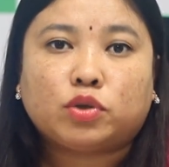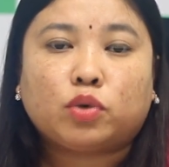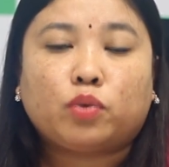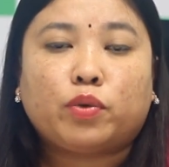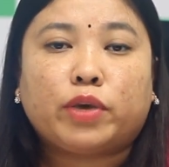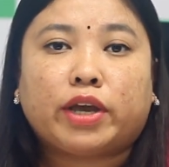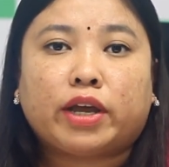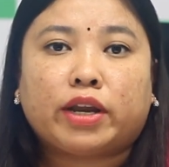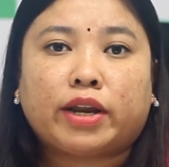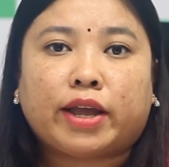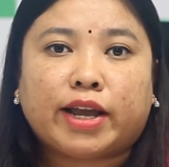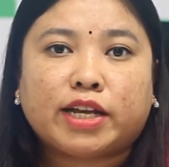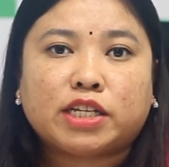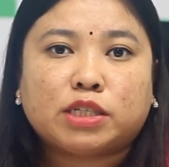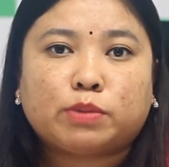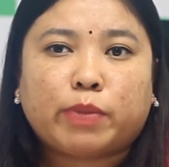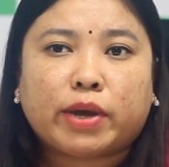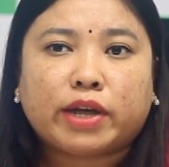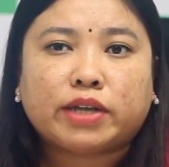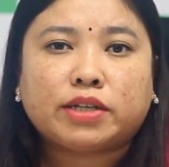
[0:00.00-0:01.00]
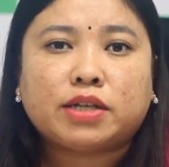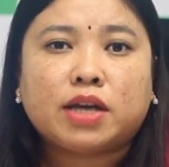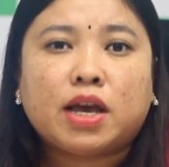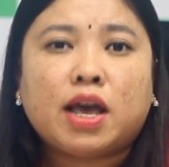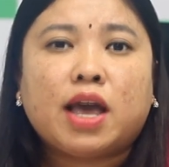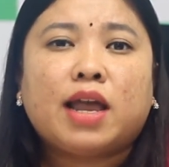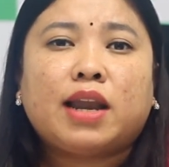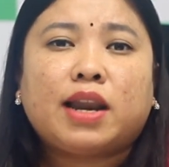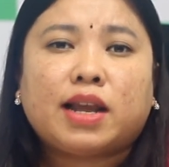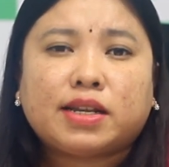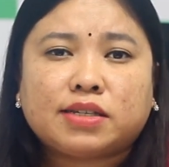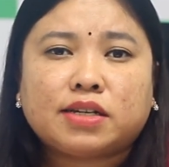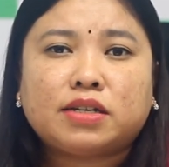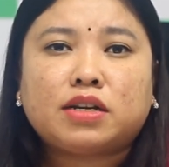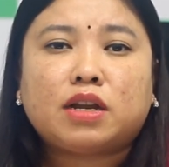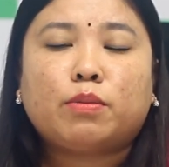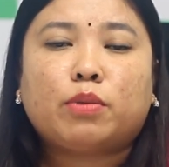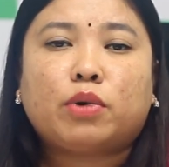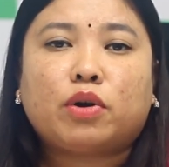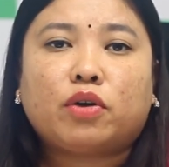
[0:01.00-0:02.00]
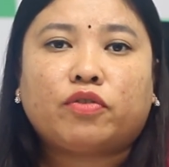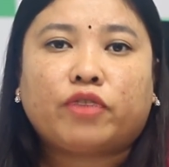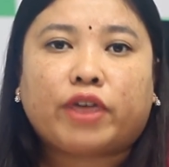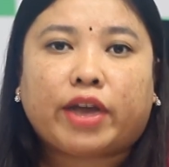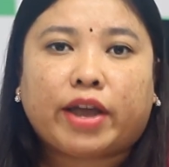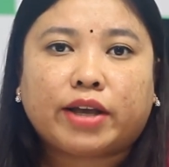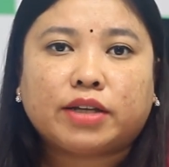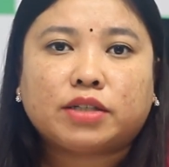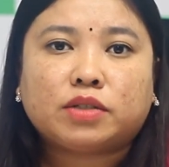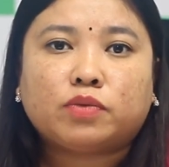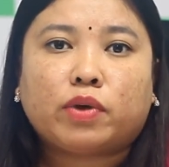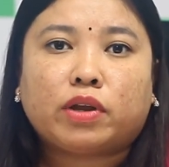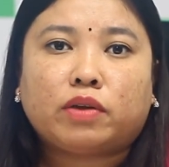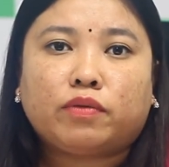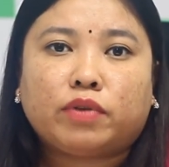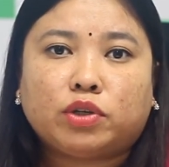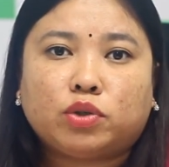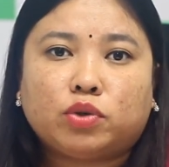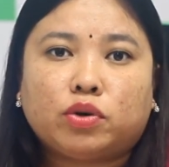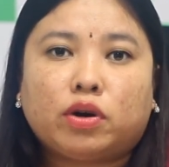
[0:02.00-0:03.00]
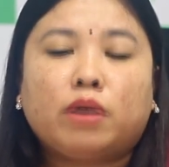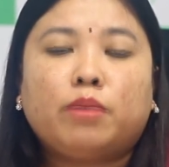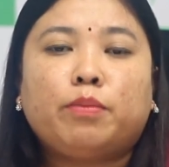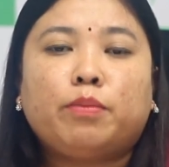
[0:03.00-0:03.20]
So, we can expect lesser number of eggs when we do a